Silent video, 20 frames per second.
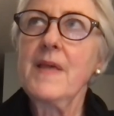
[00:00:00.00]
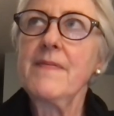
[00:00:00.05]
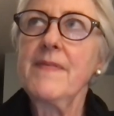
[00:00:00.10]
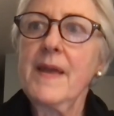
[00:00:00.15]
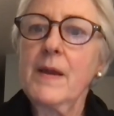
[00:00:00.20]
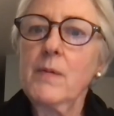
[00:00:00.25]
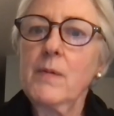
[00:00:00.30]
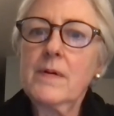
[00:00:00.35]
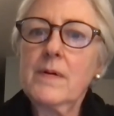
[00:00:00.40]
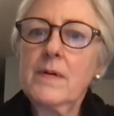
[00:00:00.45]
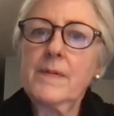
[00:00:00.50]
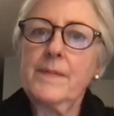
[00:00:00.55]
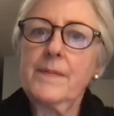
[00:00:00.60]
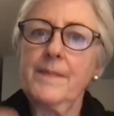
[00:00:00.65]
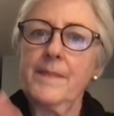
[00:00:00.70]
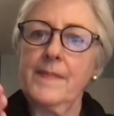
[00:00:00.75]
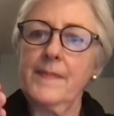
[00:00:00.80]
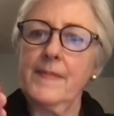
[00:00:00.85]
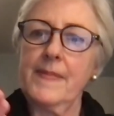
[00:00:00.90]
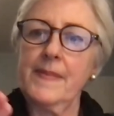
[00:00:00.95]
they were
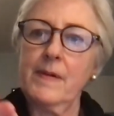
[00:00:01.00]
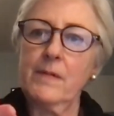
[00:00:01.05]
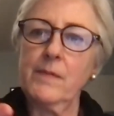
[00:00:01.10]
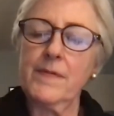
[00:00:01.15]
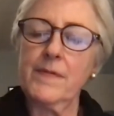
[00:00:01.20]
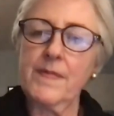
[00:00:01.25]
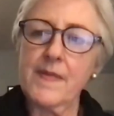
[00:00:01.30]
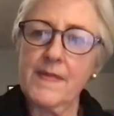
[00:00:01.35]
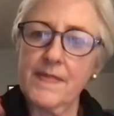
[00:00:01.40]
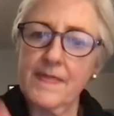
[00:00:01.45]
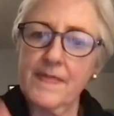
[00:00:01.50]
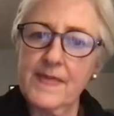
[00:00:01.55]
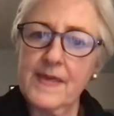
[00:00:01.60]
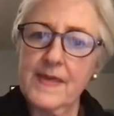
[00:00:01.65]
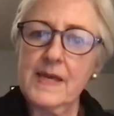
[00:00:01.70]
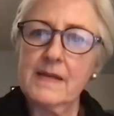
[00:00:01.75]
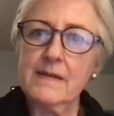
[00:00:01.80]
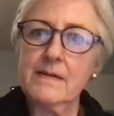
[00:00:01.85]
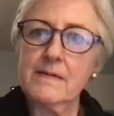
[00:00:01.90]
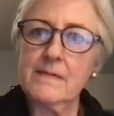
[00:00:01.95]
they were
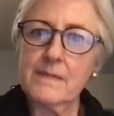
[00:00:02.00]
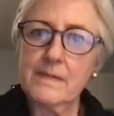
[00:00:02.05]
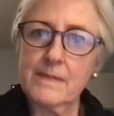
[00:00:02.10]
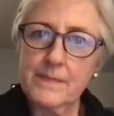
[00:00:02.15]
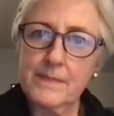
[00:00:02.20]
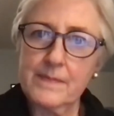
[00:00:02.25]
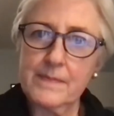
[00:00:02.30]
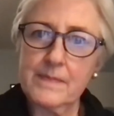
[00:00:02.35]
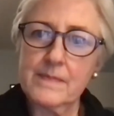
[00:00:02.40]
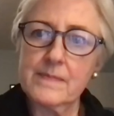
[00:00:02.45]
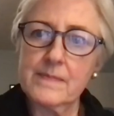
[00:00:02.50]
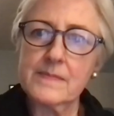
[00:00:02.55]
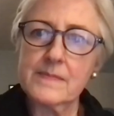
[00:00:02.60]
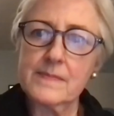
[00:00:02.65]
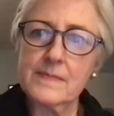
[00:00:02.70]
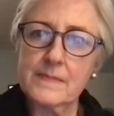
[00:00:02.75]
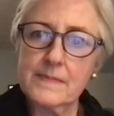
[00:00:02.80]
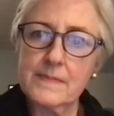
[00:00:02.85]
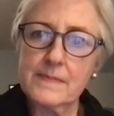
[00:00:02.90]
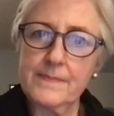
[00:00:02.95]
thin
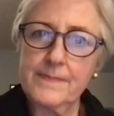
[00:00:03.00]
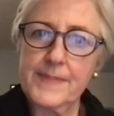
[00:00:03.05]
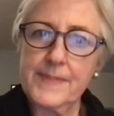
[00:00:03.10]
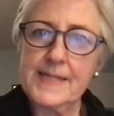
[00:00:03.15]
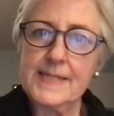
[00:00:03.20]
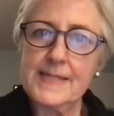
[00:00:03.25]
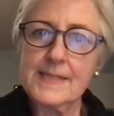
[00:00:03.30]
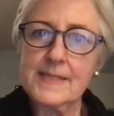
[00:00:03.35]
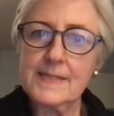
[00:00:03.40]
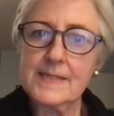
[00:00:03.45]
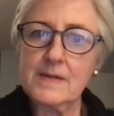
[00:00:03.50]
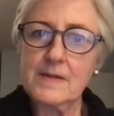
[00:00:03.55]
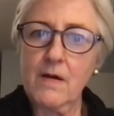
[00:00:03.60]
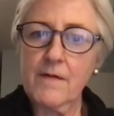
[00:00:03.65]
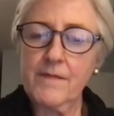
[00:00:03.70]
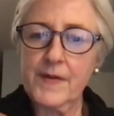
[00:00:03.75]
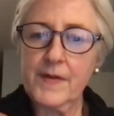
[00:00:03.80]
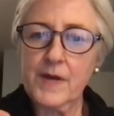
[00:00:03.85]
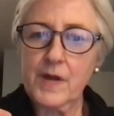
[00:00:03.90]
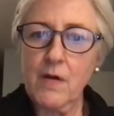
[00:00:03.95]
pieces,
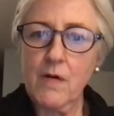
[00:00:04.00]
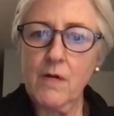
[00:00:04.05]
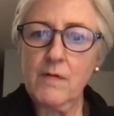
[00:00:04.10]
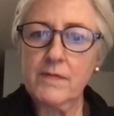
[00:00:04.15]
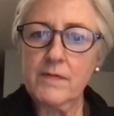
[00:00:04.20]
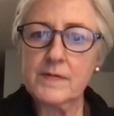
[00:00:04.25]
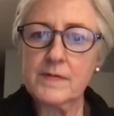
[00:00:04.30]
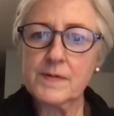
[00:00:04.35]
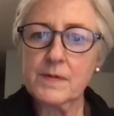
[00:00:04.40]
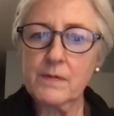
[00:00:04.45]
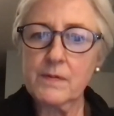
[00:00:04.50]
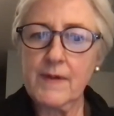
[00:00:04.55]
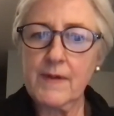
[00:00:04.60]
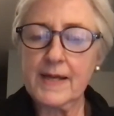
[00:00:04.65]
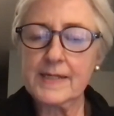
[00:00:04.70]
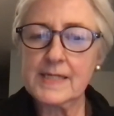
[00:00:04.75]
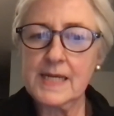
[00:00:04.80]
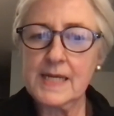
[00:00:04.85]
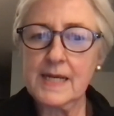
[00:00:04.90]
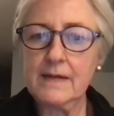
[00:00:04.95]
often ovals or
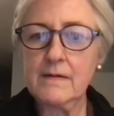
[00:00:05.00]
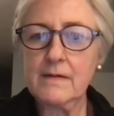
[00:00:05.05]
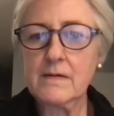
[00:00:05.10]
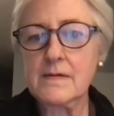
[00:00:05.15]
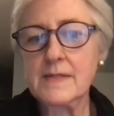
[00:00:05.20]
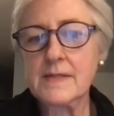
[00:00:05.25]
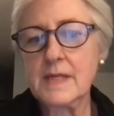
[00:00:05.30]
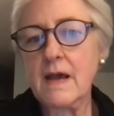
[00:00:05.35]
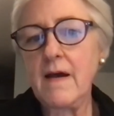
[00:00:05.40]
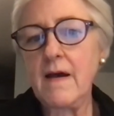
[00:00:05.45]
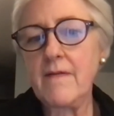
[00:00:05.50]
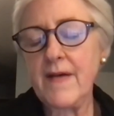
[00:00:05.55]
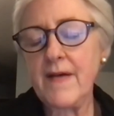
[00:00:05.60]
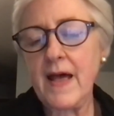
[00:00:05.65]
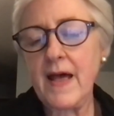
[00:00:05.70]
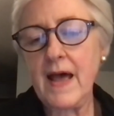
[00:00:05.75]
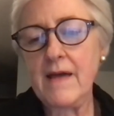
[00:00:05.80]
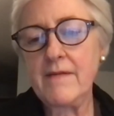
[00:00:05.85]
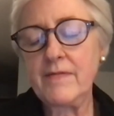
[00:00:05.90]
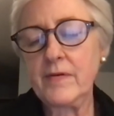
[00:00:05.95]
rectangles of
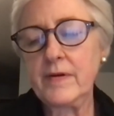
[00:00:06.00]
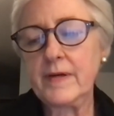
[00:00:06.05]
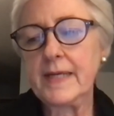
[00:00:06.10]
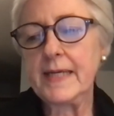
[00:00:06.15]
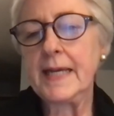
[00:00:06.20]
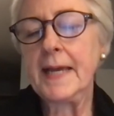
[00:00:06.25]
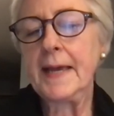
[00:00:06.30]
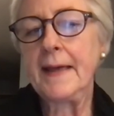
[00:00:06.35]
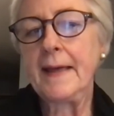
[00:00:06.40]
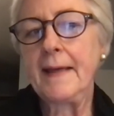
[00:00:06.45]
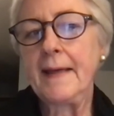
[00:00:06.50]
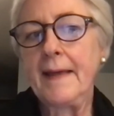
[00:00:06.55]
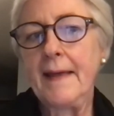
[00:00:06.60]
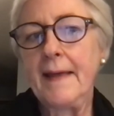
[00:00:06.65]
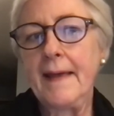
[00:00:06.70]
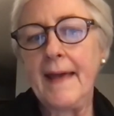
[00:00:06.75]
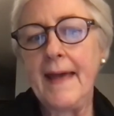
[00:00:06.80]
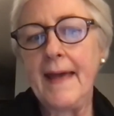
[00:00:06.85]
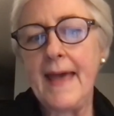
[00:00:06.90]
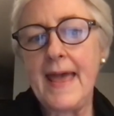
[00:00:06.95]
ivory,
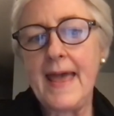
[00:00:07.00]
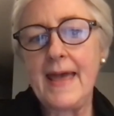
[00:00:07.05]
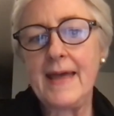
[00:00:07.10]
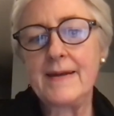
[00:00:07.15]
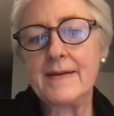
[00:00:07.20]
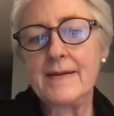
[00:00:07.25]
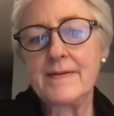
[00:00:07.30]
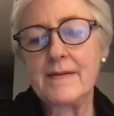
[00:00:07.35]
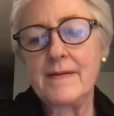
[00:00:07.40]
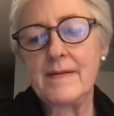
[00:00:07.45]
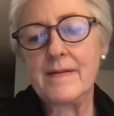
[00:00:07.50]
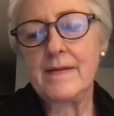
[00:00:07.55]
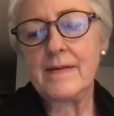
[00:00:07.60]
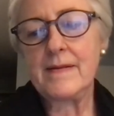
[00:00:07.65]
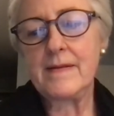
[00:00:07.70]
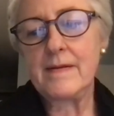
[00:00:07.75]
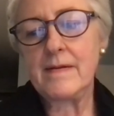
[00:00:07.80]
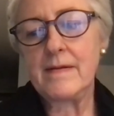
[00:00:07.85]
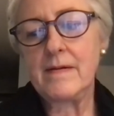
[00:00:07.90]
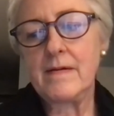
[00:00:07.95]
and
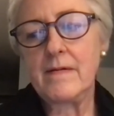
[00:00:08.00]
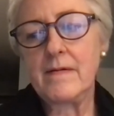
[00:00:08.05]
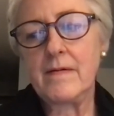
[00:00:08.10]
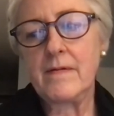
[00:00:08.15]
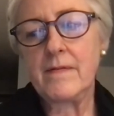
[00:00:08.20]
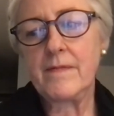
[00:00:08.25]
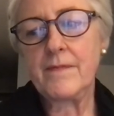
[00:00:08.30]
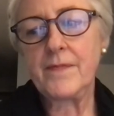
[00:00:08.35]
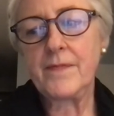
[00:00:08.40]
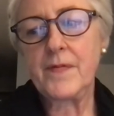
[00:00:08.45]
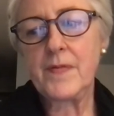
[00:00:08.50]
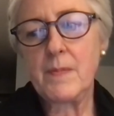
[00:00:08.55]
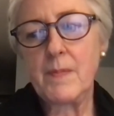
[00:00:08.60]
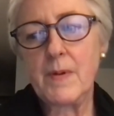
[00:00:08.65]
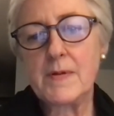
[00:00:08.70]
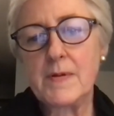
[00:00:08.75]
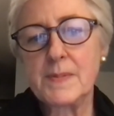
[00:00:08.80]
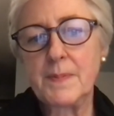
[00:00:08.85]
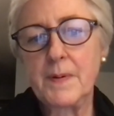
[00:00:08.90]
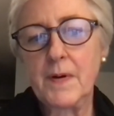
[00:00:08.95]
for the
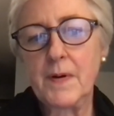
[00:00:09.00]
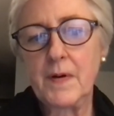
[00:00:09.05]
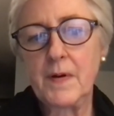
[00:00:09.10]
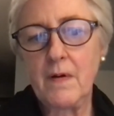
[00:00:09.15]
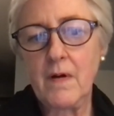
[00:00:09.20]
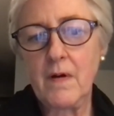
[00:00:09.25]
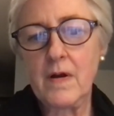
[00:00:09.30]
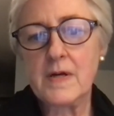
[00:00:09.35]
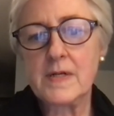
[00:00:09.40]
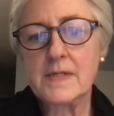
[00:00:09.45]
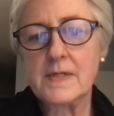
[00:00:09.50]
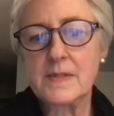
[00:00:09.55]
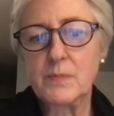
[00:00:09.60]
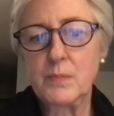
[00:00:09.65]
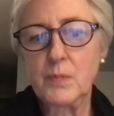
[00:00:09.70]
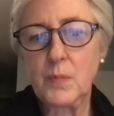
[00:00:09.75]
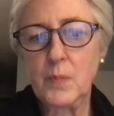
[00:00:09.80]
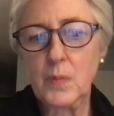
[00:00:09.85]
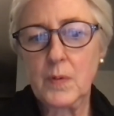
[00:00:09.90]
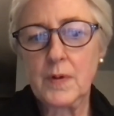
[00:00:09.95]
most part,
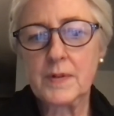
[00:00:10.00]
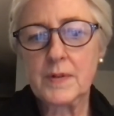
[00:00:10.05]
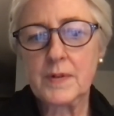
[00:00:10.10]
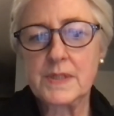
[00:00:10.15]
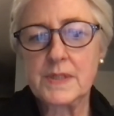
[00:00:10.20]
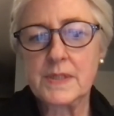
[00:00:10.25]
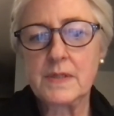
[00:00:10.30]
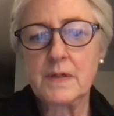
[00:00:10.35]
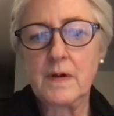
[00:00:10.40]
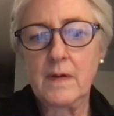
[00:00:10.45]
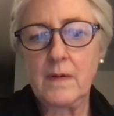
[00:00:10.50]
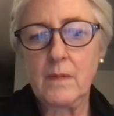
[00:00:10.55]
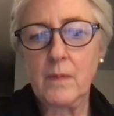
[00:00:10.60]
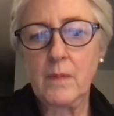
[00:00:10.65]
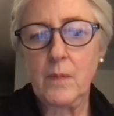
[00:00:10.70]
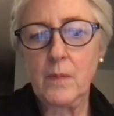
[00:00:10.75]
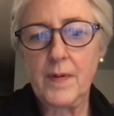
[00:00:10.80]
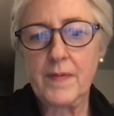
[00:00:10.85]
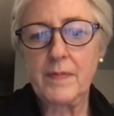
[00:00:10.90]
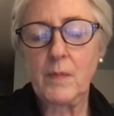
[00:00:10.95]
artists worked
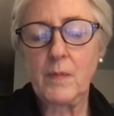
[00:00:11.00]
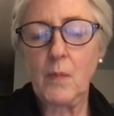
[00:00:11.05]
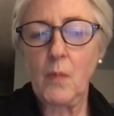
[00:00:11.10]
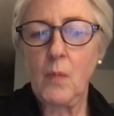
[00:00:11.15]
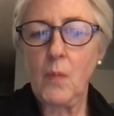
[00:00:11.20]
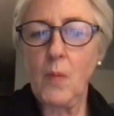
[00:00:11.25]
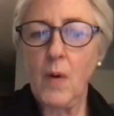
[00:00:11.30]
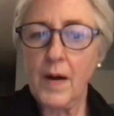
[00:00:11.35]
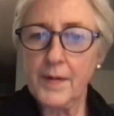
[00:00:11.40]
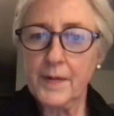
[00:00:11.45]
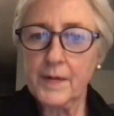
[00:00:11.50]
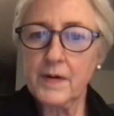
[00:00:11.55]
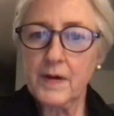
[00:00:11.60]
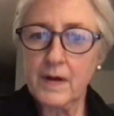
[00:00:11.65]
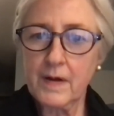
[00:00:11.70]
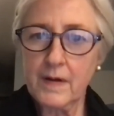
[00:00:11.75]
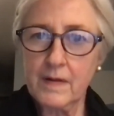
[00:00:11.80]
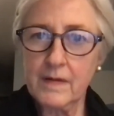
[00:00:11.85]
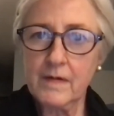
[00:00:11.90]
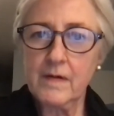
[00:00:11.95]
with
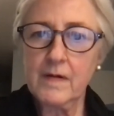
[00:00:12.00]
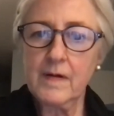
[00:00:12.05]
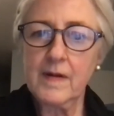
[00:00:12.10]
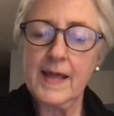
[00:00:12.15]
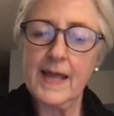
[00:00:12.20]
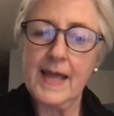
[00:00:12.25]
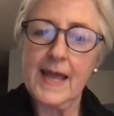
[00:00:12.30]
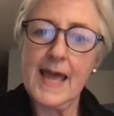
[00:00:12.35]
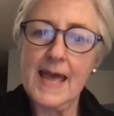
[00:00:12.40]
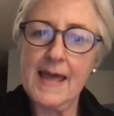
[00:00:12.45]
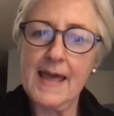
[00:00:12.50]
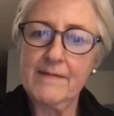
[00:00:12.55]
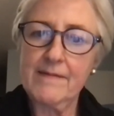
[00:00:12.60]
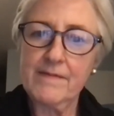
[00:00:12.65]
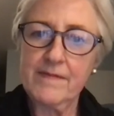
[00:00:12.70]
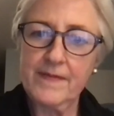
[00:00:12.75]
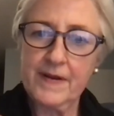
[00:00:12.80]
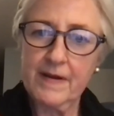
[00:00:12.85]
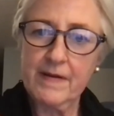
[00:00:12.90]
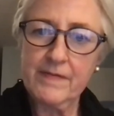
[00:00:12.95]
watercolor
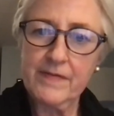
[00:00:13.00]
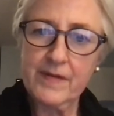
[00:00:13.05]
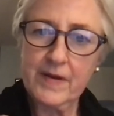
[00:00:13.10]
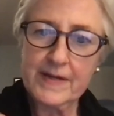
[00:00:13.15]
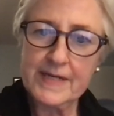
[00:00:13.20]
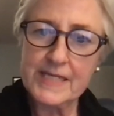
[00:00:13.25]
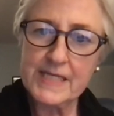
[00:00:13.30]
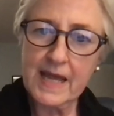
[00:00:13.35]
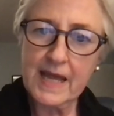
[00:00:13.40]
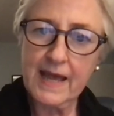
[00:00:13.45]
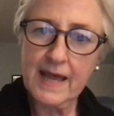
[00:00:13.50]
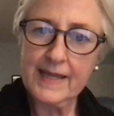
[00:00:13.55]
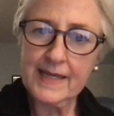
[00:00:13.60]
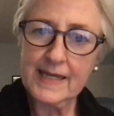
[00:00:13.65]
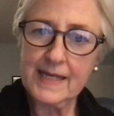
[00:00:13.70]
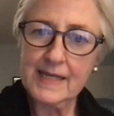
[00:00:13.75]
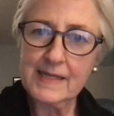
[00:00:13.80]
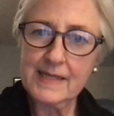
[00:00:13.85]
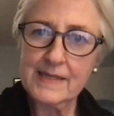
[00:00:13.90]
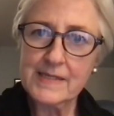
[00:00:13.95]
and very, very
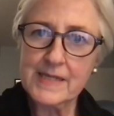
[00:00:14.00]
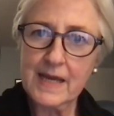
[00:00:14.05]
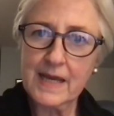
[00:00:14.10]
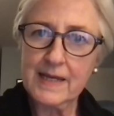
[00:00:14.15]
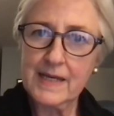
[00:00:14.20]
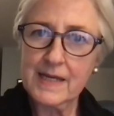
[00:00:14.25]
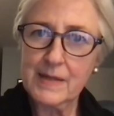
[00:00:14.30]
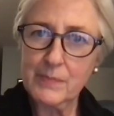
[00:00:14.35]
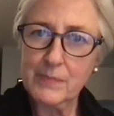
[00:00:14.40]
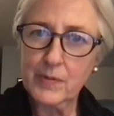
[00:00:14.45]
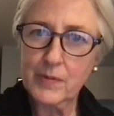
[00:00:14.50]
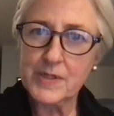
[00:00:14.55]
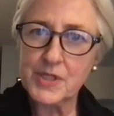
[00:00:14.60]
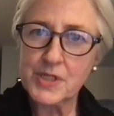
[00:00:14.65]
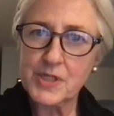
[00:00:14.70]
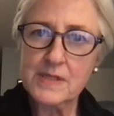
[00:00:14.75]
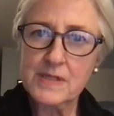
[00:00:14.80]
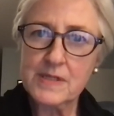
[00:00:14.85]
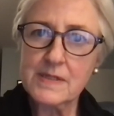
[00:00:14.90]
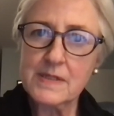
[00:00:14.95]
tiny, tiny
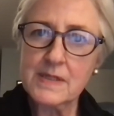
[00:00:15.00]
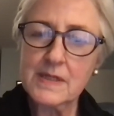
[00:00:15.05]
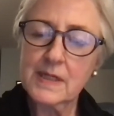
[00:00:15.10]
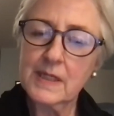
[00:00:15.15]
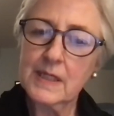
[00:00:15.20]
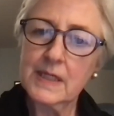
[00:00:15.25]
brushes